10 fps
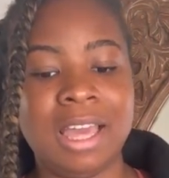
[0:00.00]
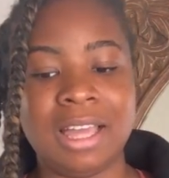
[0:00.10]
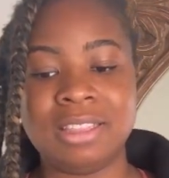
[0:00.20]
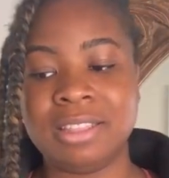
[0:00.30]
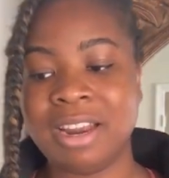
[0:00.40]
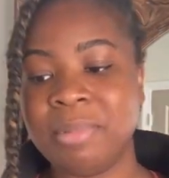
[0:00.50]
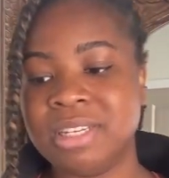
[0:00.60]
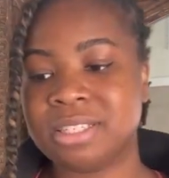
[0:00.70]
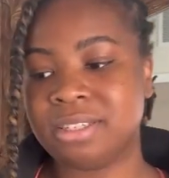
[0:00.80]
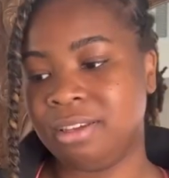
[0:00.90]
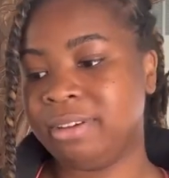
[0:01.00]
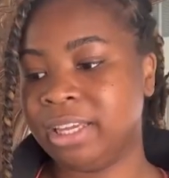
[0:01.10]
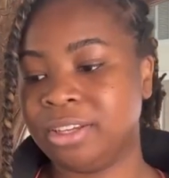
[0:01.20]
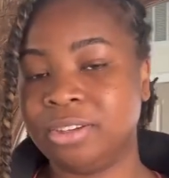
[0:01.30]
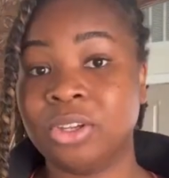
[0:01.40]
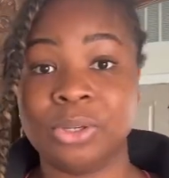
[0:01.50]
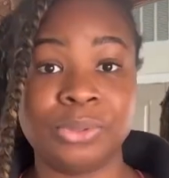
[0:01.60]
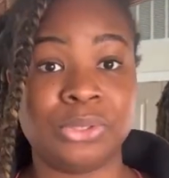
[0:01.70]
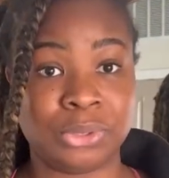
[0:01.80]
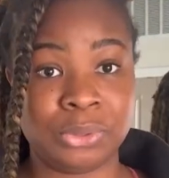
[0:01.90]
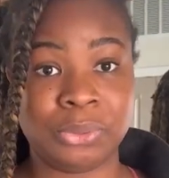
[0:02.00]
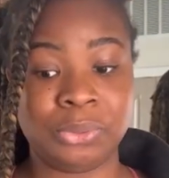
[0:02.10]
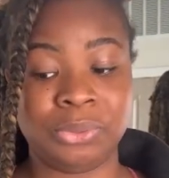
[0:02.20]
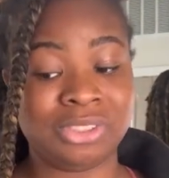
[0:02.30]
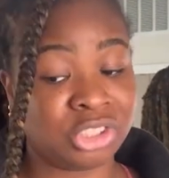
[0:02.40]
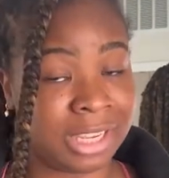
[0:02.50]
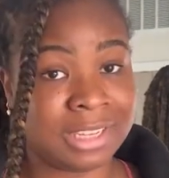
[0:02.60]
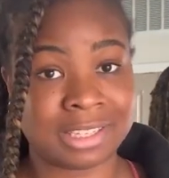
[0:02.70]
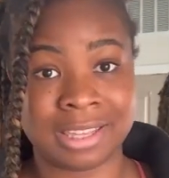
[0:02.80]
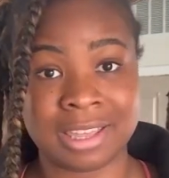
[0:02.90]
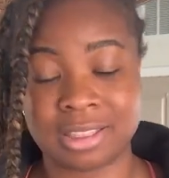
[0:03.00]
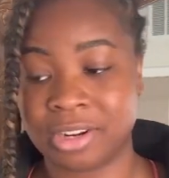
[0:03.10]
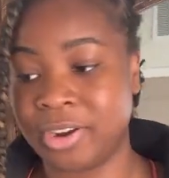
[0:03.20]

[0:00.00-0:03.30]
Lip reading: And then I'm gonna see if I can go to Chase and get that